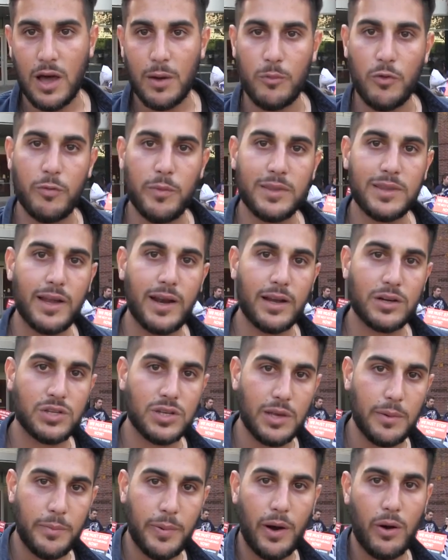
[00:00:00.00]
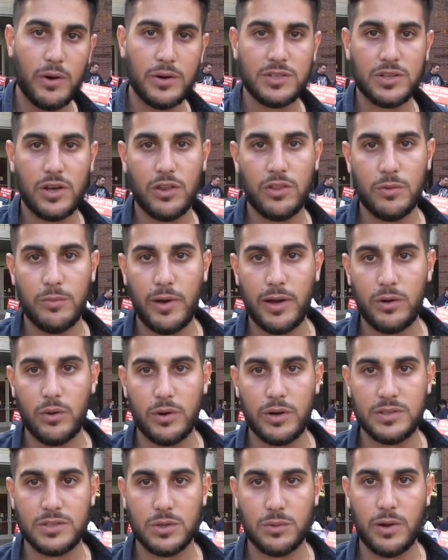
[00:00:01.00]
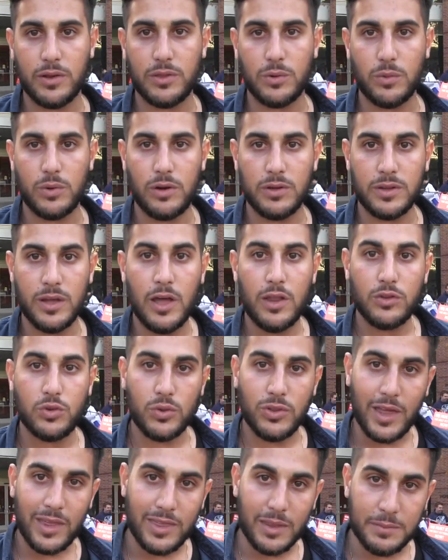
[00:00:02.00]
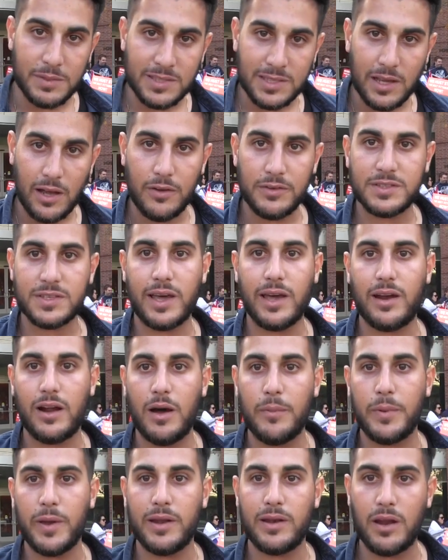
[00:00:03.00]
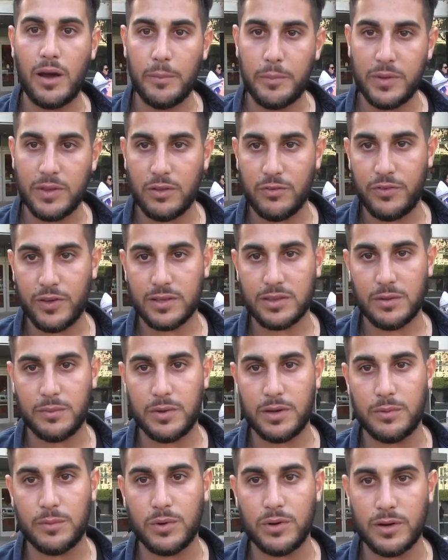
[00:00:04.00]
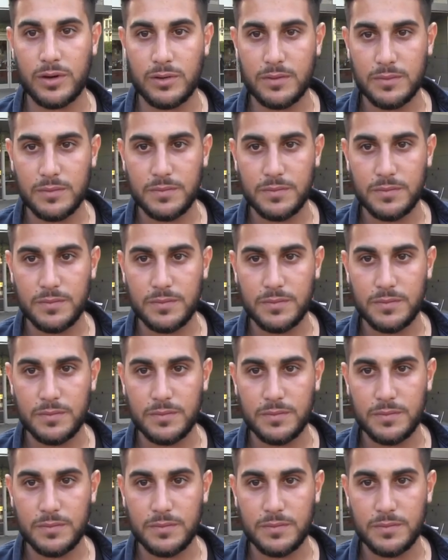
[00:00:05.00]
A movement that actually empowers other minorities around the world to they themselves get up and not be the victim anymore.